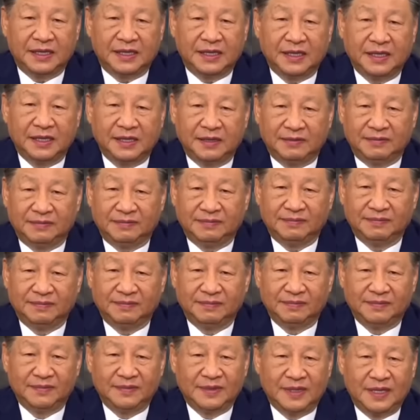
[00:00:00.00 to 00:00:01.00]
are modernizing
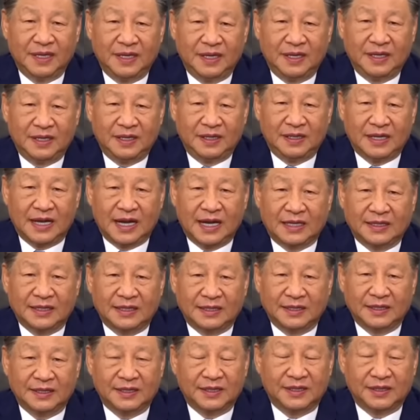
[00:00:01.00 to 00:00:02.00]
industries.
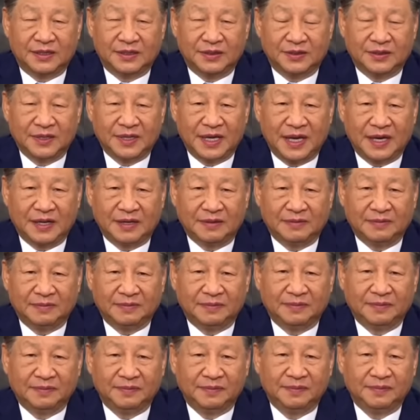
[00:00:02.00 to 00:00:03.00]
Old smoky
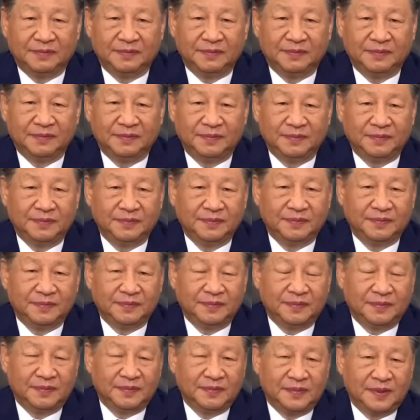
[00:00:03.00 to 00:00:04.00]
factories are either being
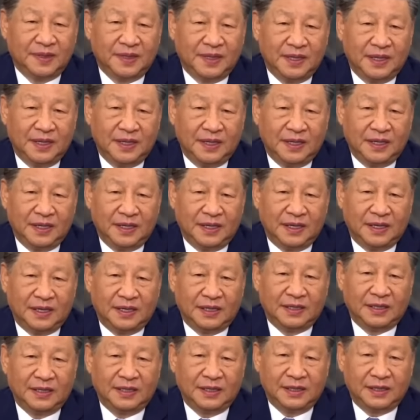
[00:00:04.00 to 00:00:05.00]
forced to shut down
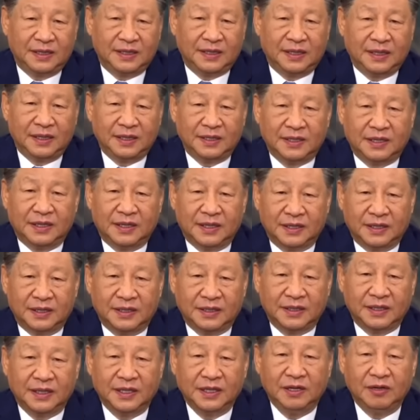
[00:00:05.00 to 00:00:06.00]
or adopt cleaner
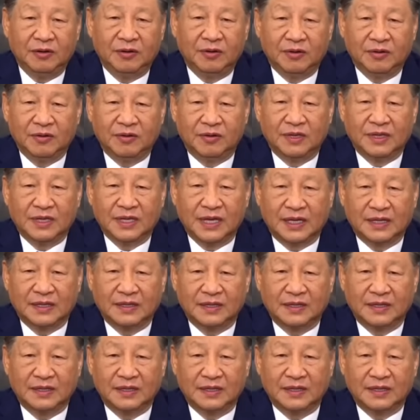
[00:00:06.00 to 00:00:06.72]
technology.